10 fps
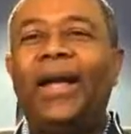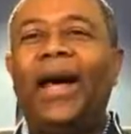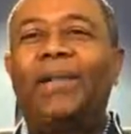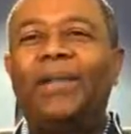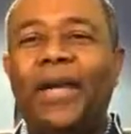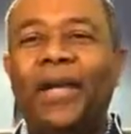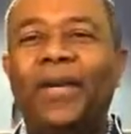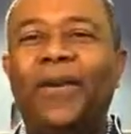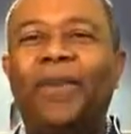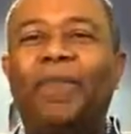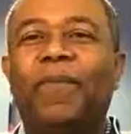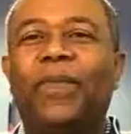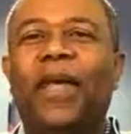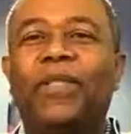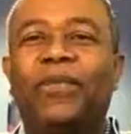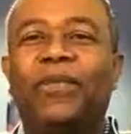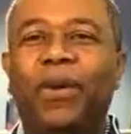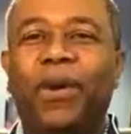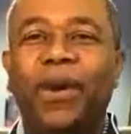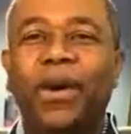I'm telling you, it's
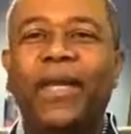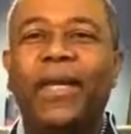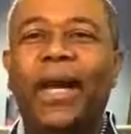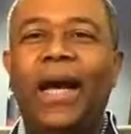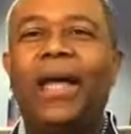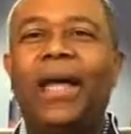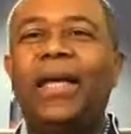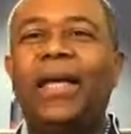burning hot.